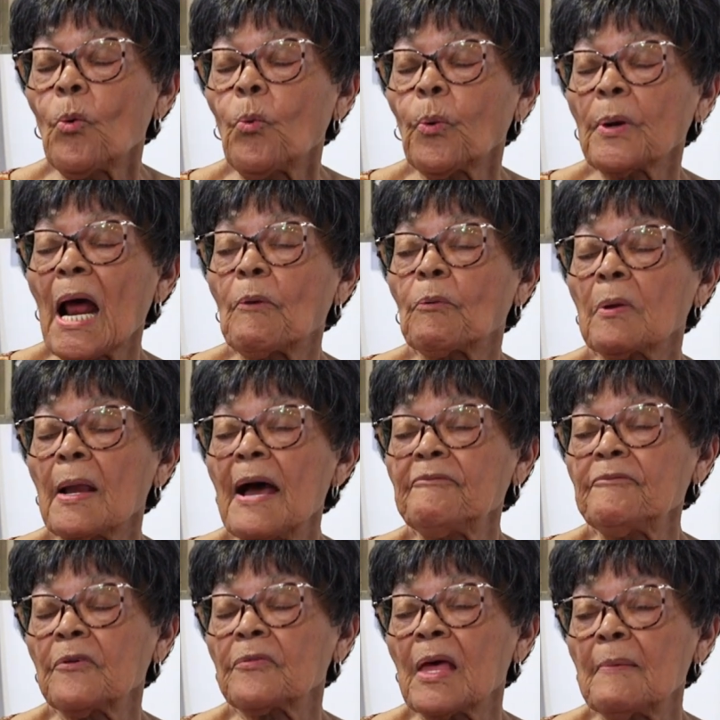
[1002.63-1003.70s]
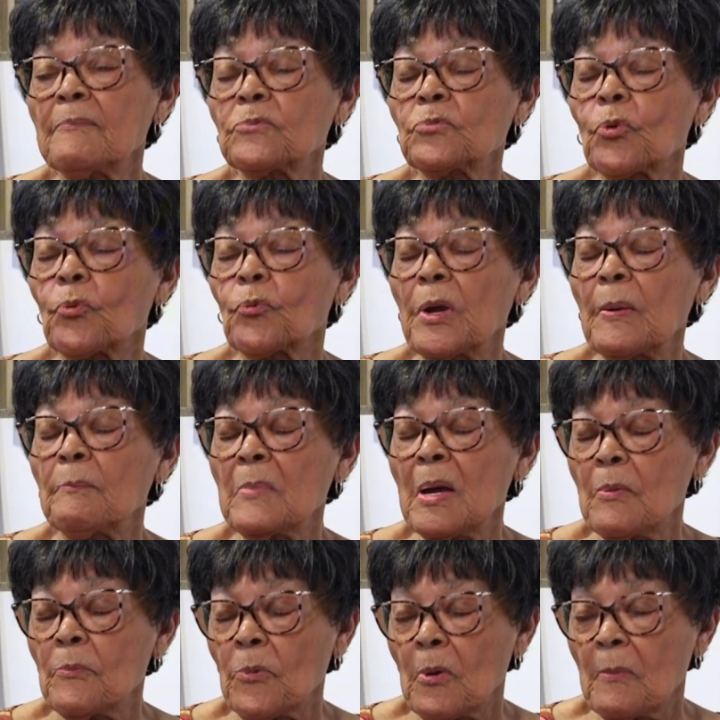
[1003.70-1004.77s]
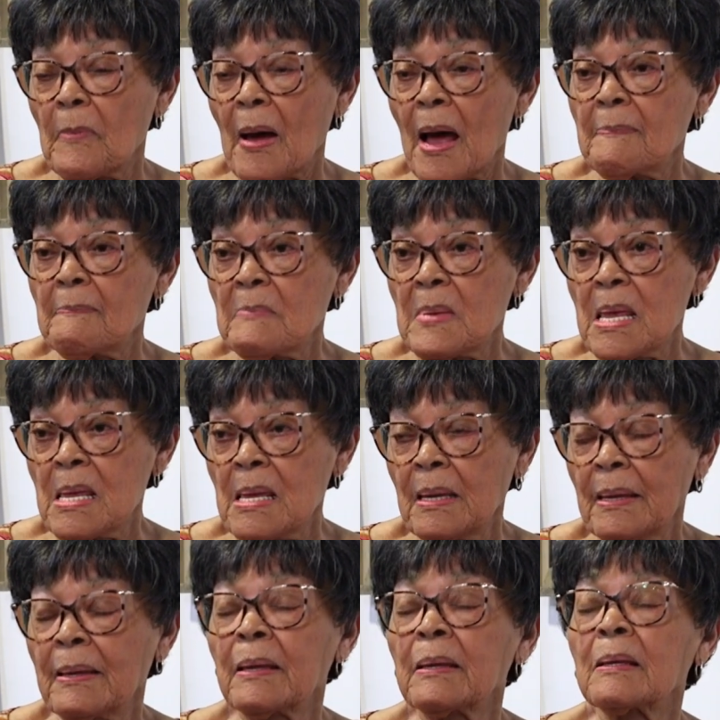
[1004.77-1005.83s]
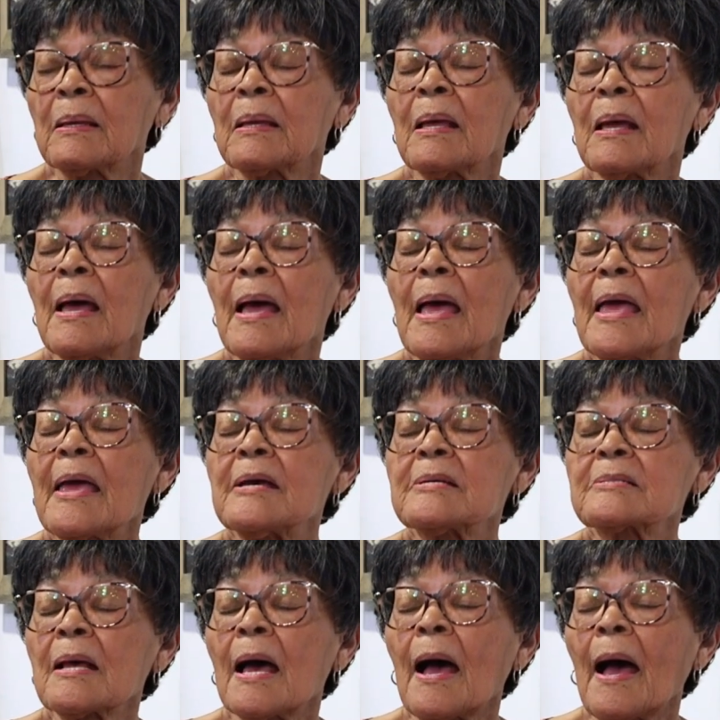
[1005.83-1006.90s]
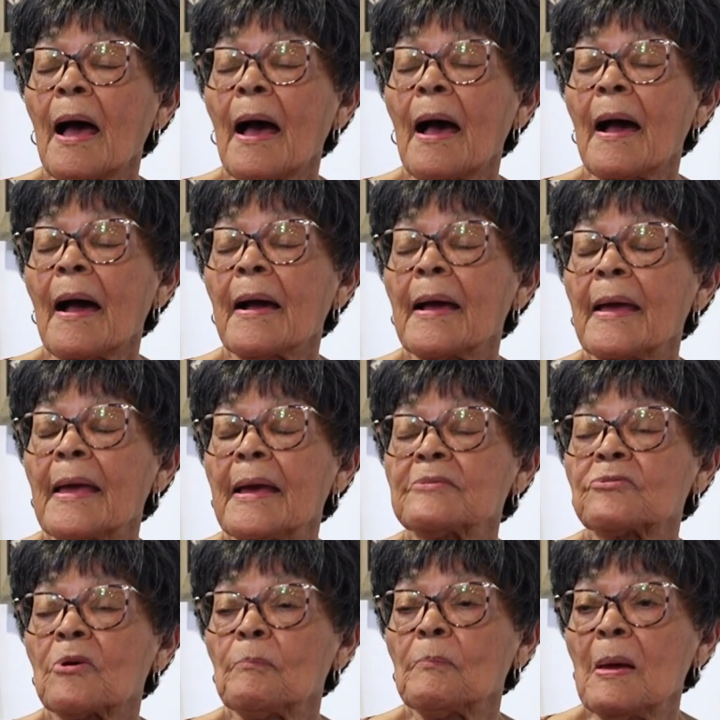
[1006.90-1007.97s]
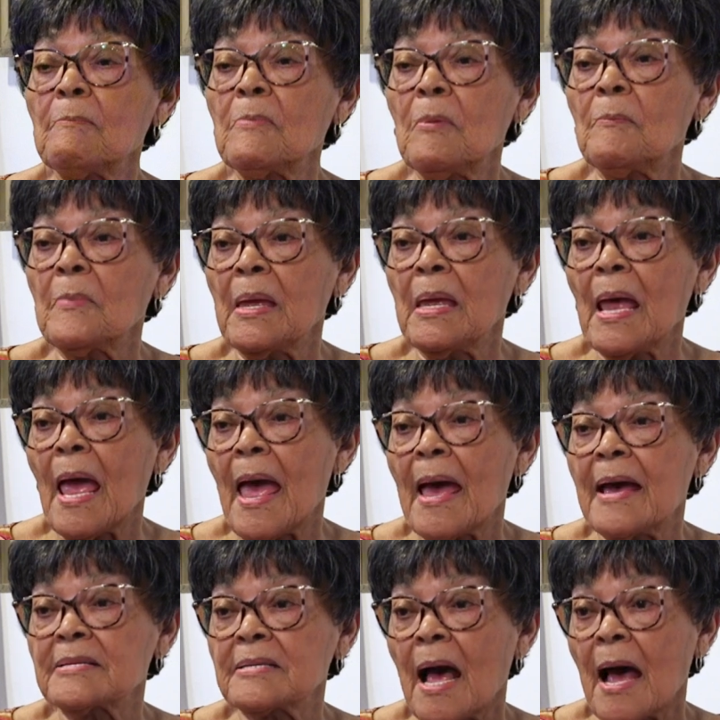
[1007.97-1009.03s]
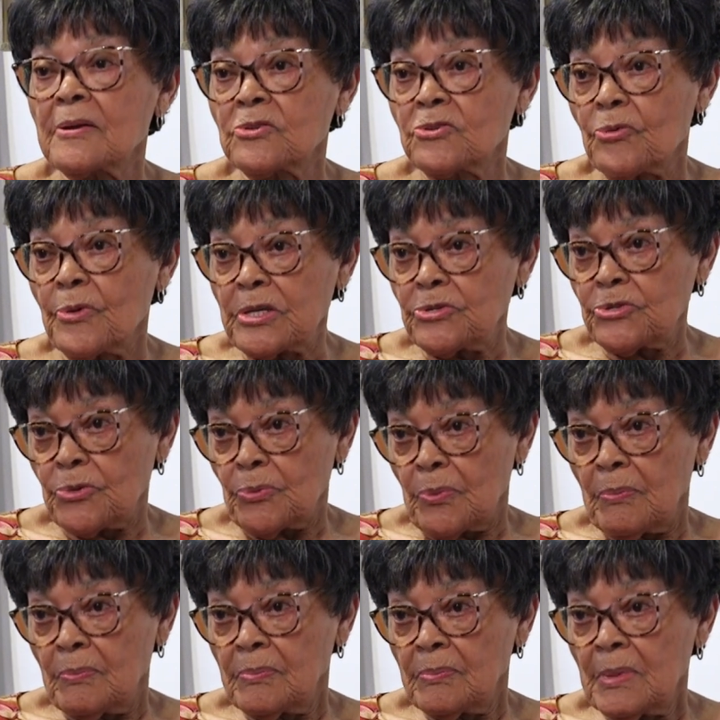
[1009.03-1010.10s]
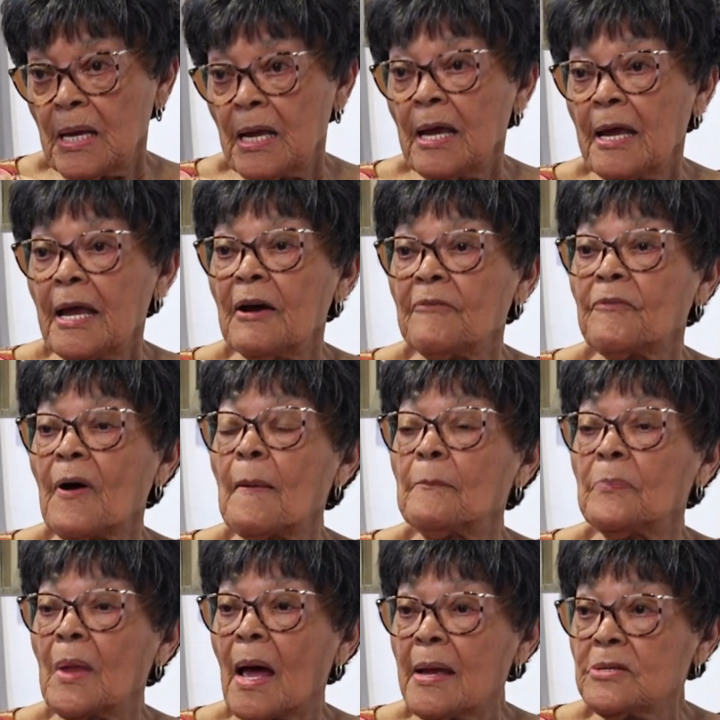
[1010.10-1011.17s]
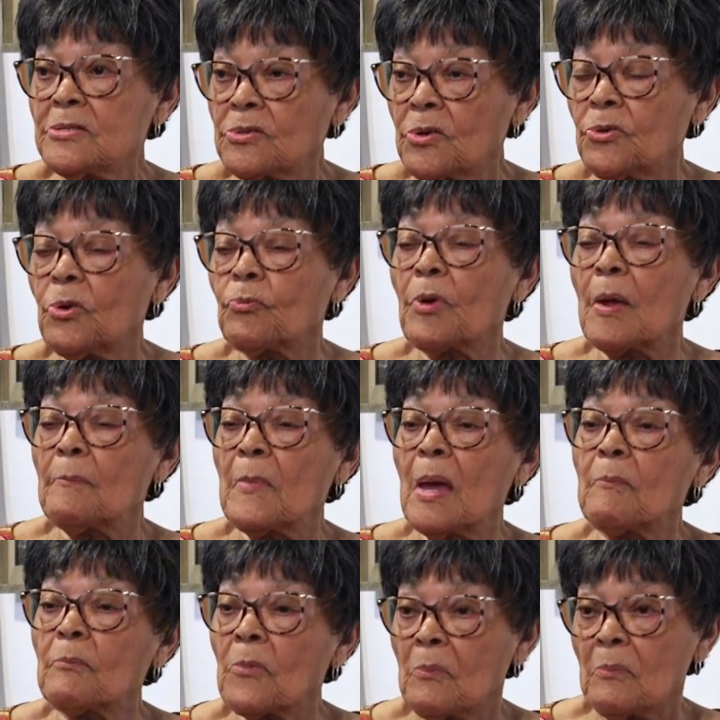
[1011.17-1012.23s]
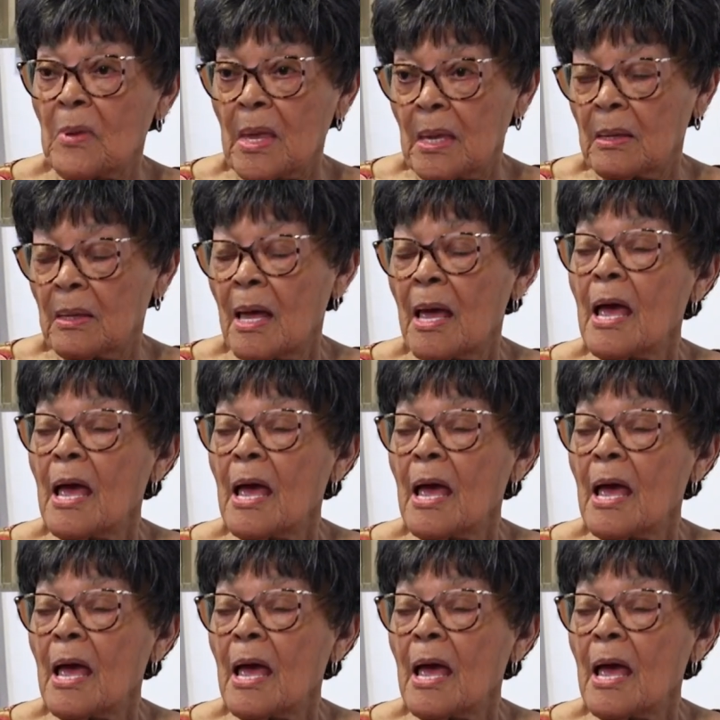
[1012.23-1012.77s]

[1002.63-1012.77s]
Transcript: What I would like for them to remember about me is remember me as I treat you. If I'm nice to you, remember me.